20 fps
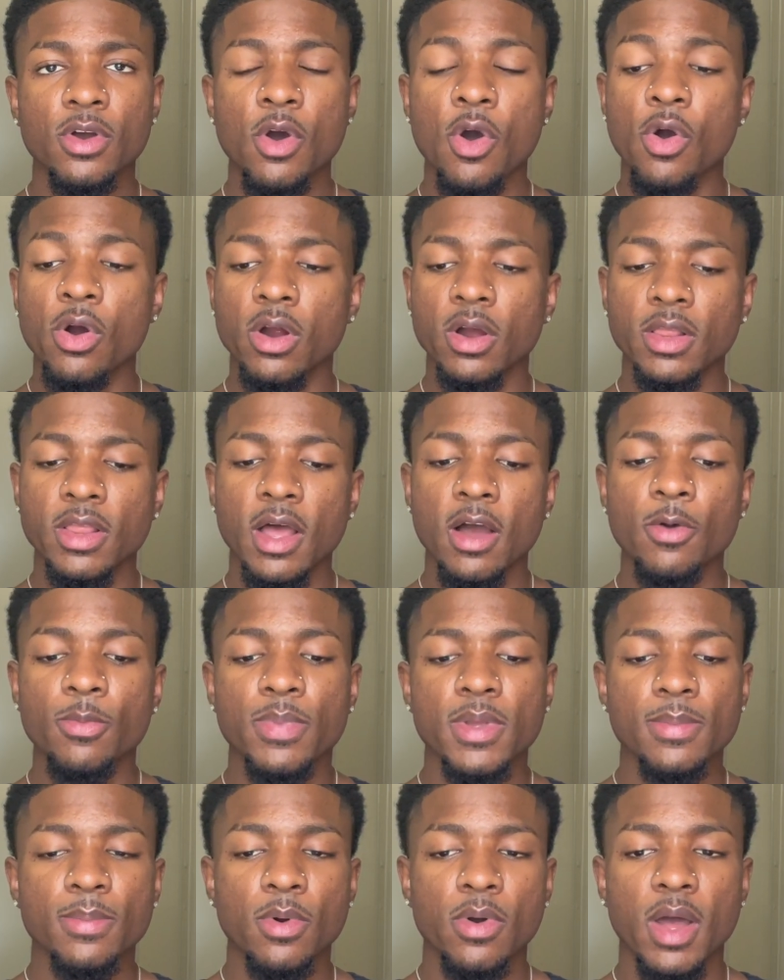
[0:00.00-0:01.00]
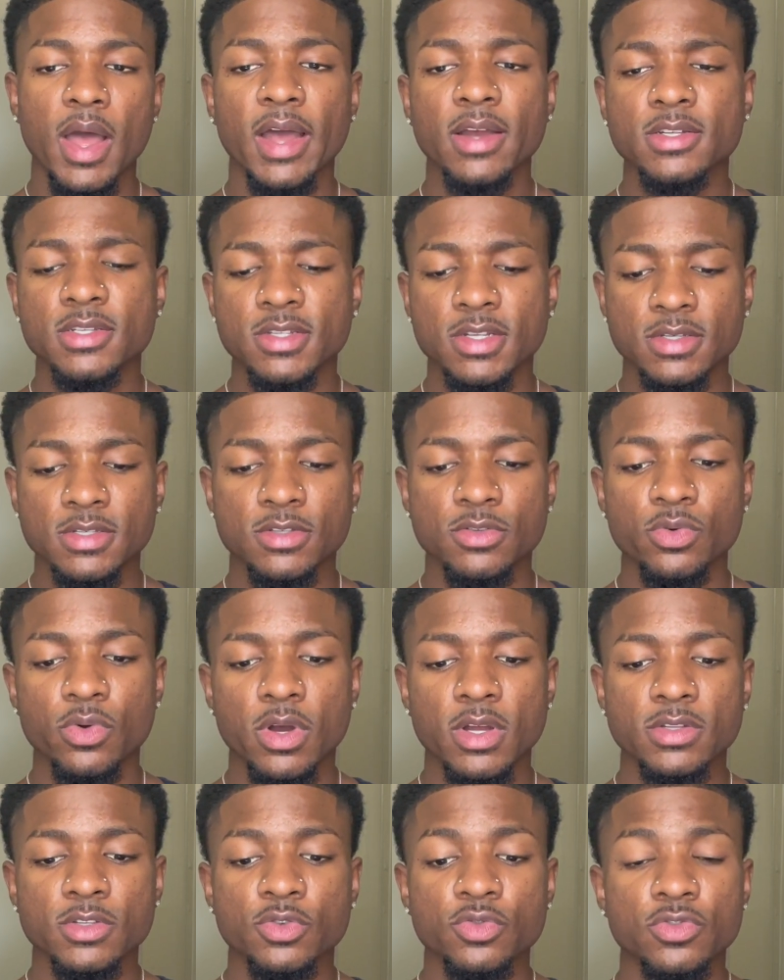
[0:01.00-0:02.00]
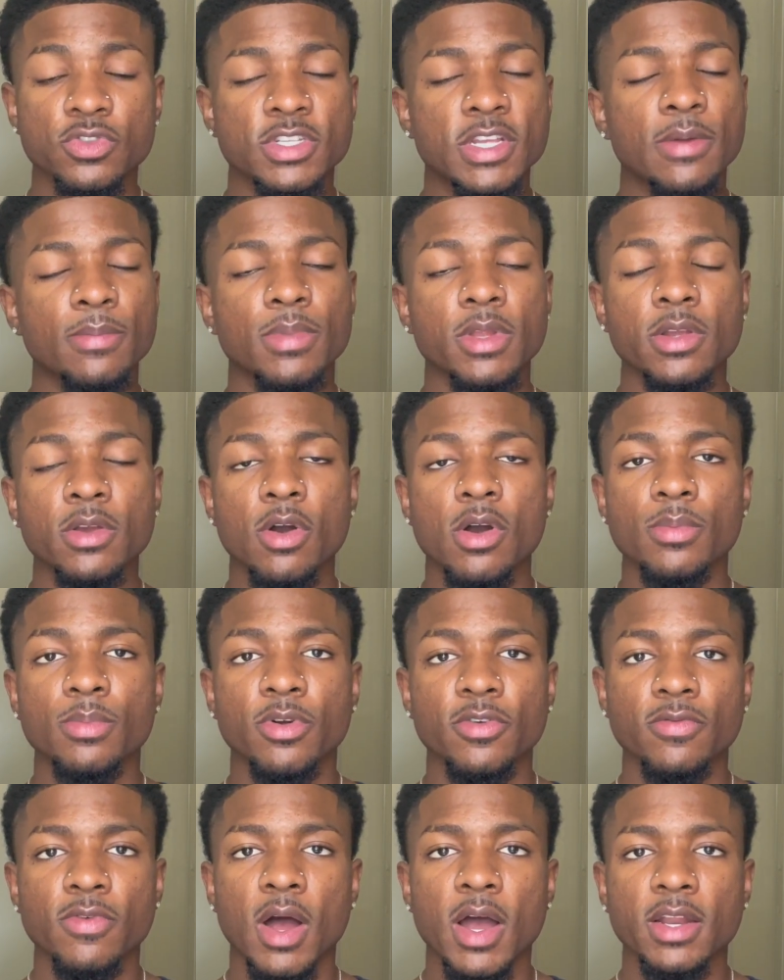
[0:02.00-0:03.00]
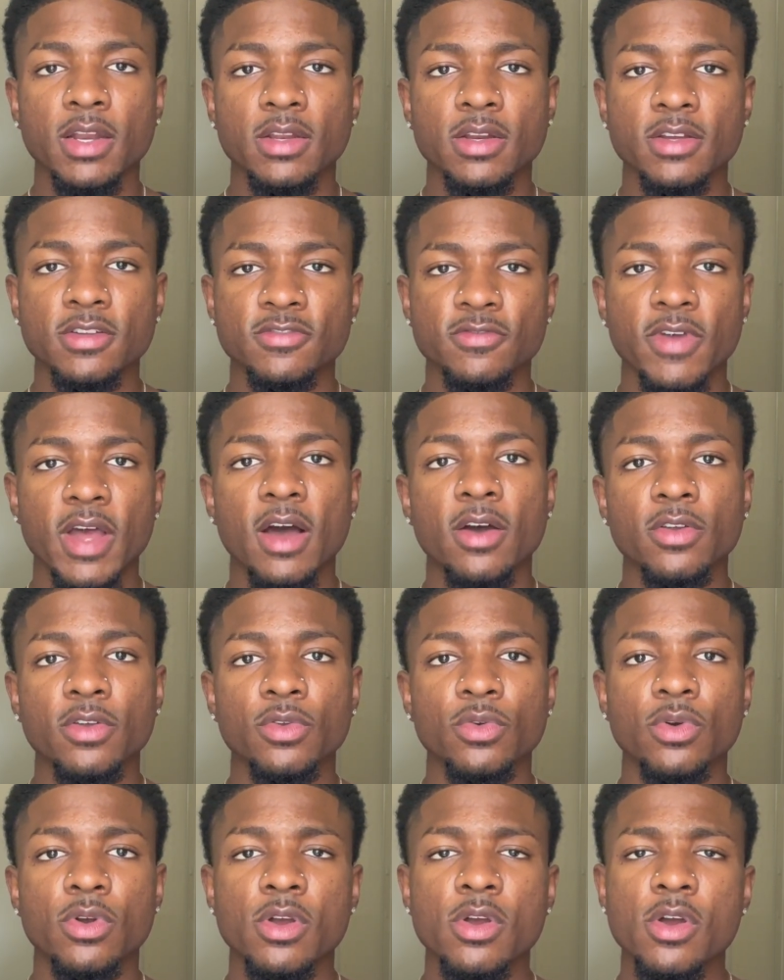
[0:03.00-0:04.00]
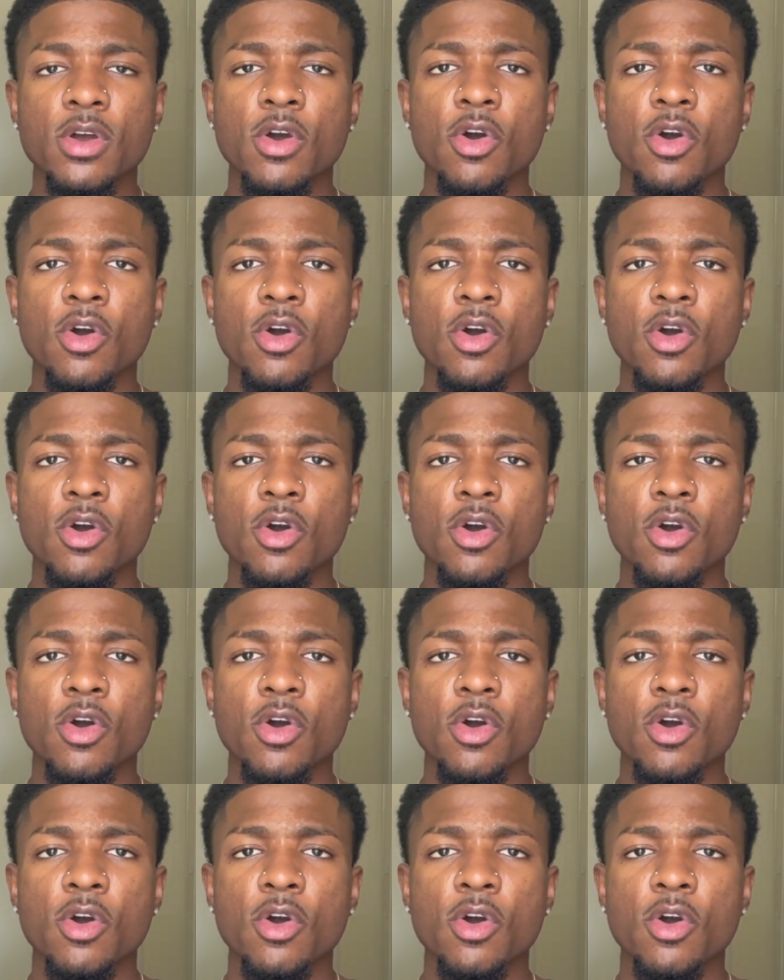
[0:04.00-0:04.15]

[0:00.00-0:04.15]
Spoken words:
or allow people access to us who simply aren't providing us value,